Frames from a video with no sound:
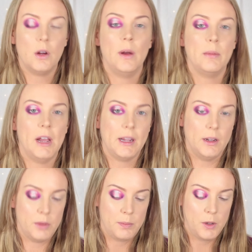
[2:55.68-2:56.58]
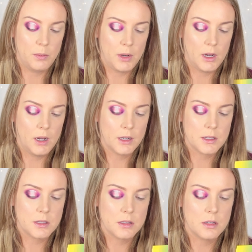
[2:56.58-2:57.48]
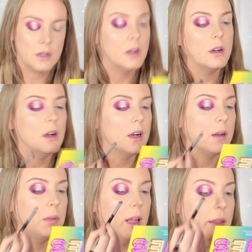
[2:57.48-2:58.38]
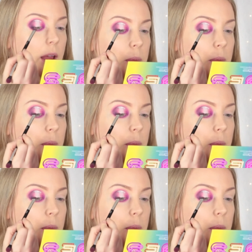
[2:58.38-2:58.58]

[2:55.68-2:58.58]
Going back in with Boombox. I'm going to blend